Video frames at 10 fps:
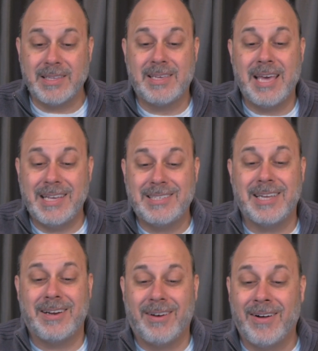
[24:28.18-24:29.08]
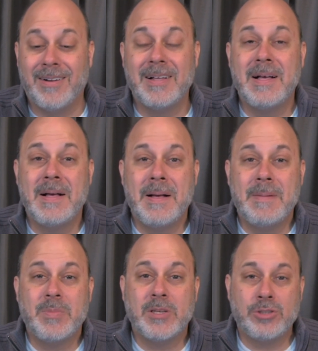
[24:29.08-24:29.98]
case at all.
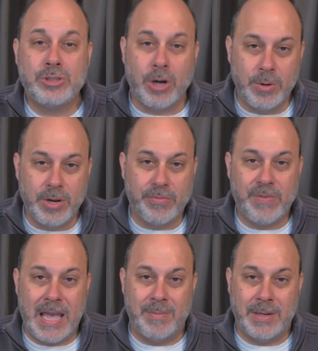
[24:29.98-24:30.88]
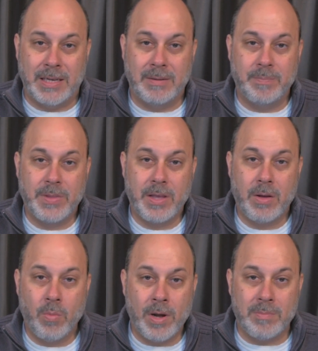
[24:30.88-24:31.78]
Show your family
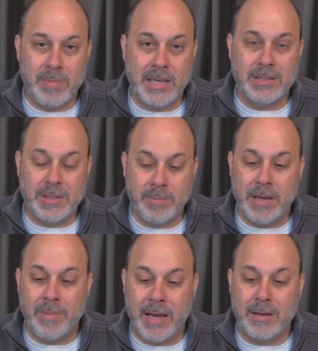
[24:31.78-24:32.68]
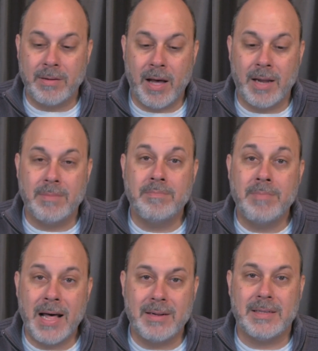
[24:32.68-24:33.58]
what it means to be a man of God.
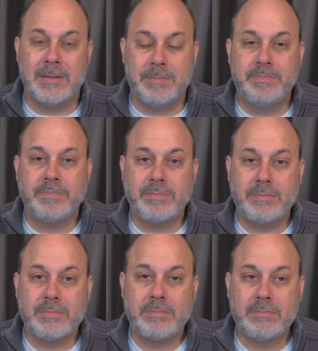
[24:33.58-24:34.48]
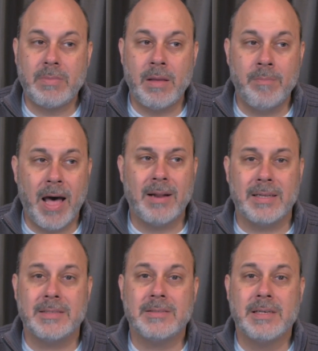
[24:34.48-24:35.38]
Model it. Model
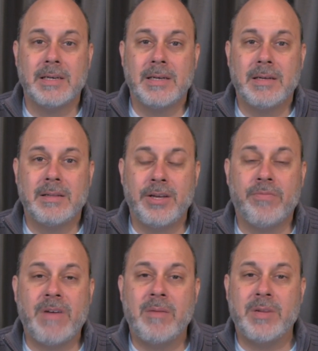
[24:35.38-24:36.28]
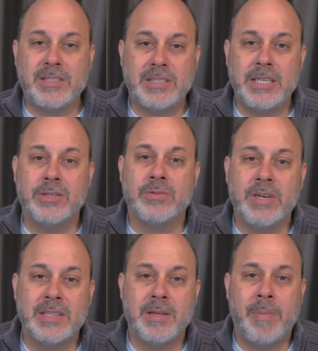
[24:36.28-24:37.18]
it. Let your family see you
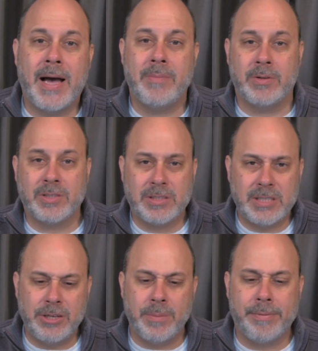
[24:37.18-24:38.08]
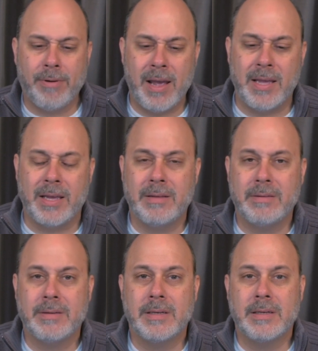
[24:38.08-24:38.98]
reading the Bible, see you praying.
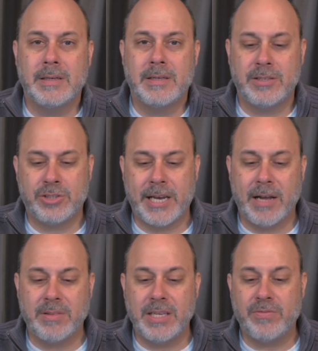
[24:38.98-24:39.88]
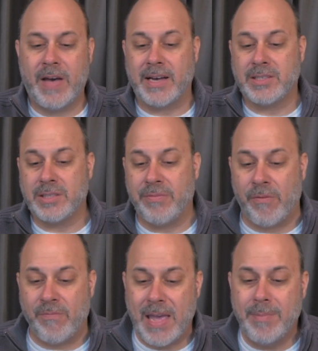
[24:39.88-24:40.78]
Because check out these facts. If a
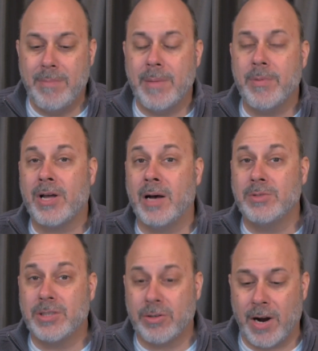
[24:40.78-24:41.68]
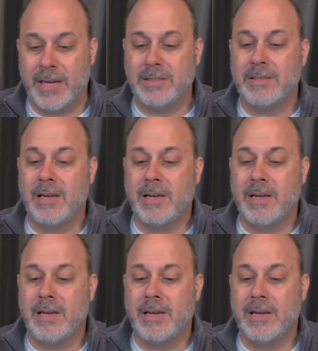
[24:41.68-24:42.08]
family member comes to Christ,